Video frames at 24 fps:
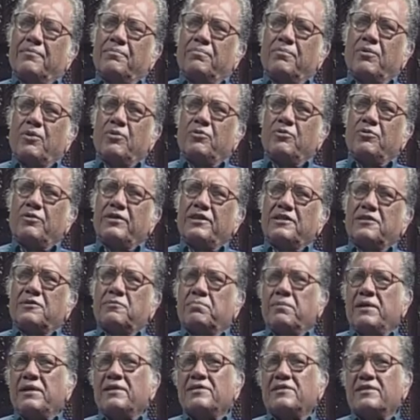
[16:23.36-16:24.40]
Portuguese
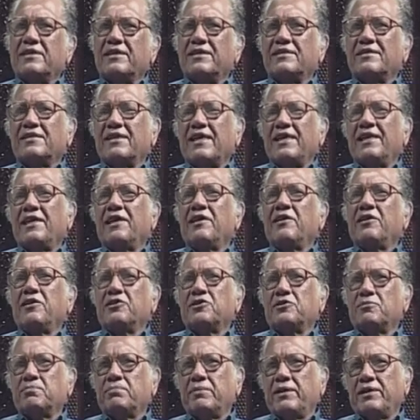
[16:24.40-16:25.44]
princess and
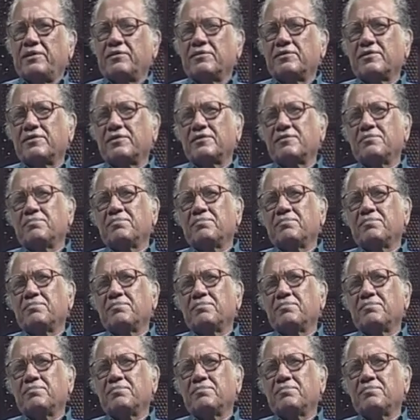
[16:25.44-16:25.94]
English prince.